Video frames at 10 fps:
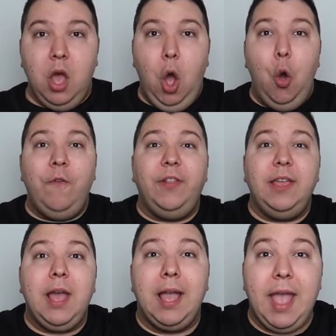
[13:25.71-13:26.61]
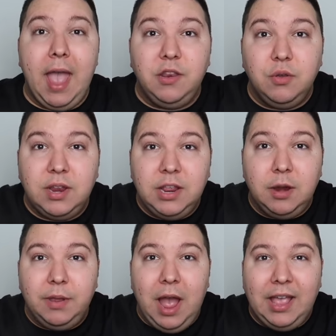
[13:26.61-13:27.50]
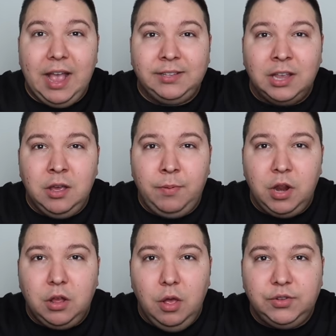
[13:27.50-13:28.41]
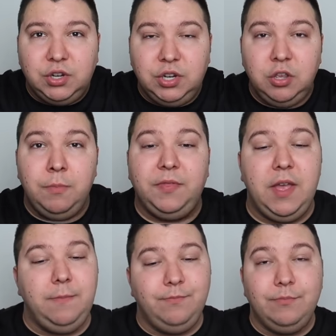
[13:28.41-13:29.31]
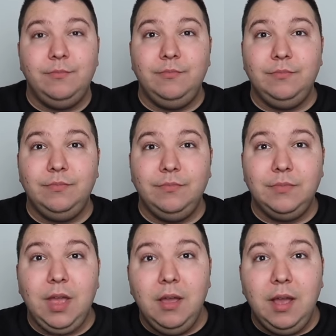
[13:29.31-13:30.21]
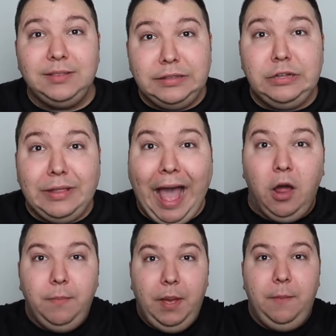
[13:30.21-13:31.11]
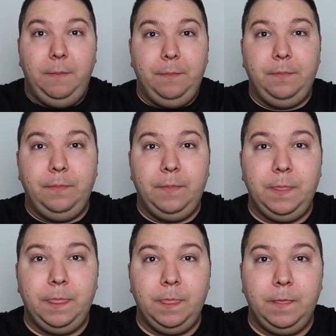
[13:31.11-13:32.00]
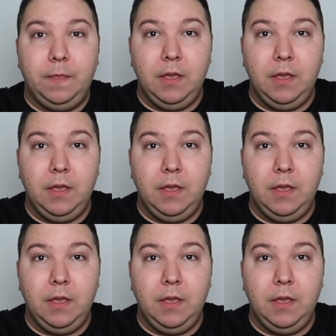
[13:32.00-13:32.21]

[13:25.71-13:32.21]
Hopefully, again, you can hear me. I guess I could put it closer to you, but then it's a little loud, but. It's too much work.